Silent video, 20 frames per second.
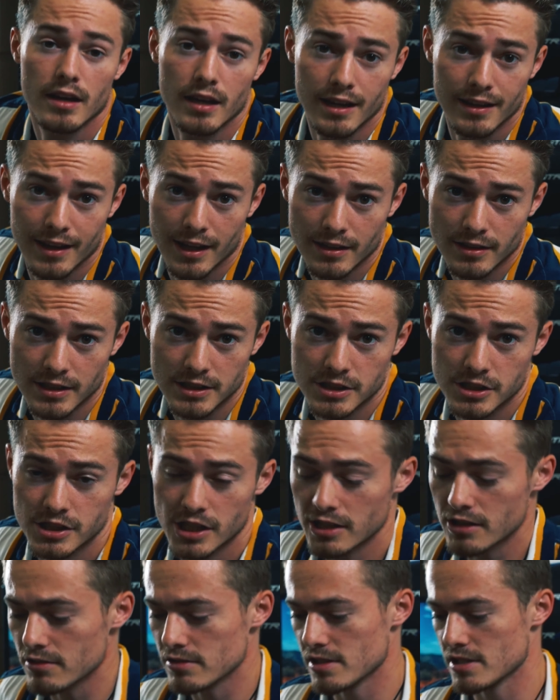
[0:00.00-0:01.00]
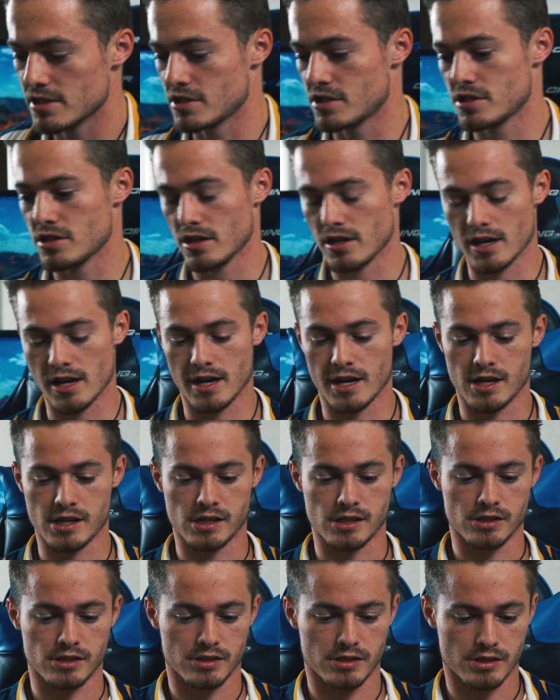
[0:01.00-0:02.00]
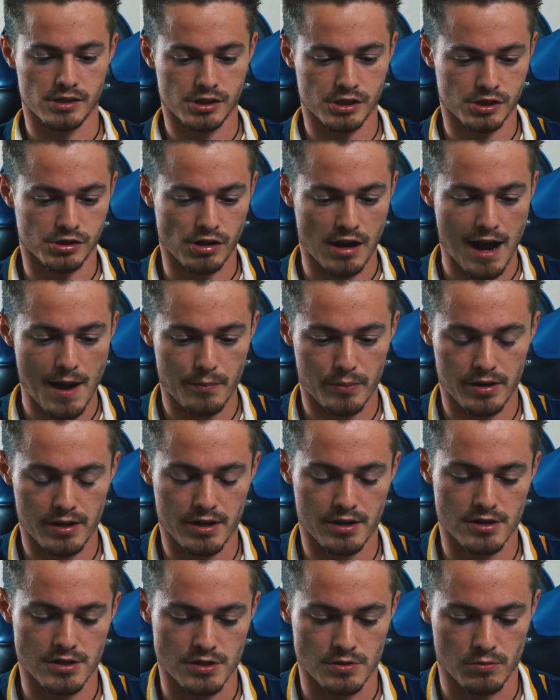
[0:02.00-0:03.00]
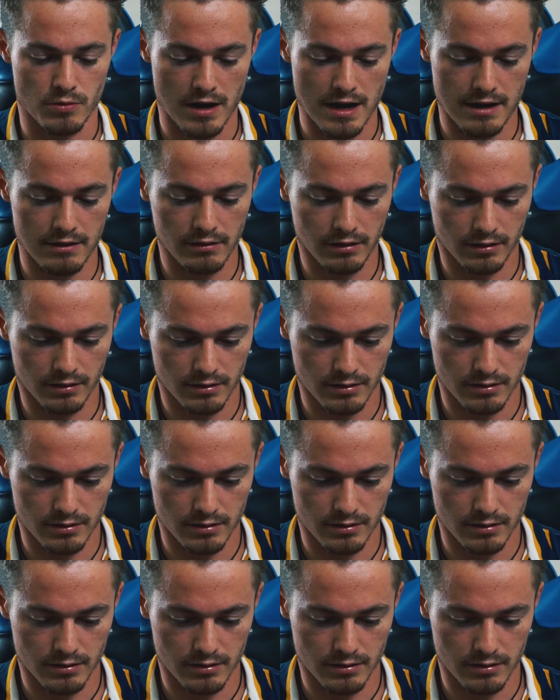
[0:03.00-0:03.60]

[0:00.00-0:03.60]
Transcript: And then let's check out this strap here as well.